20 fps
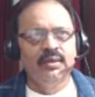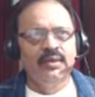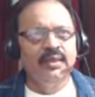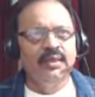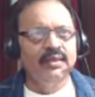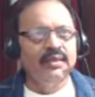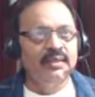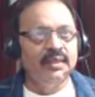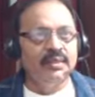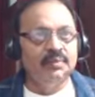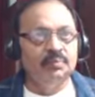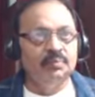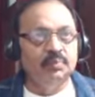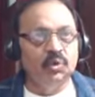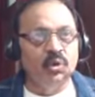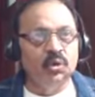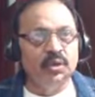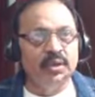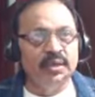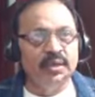can get
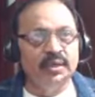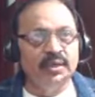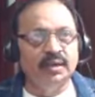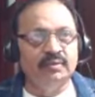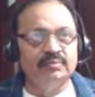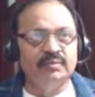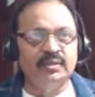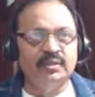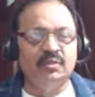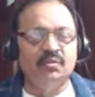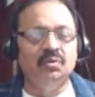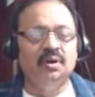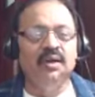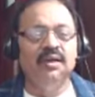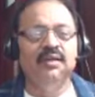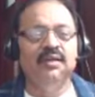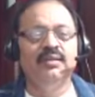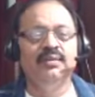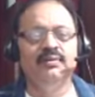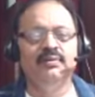boring after a
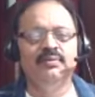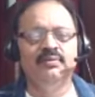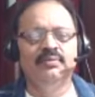while.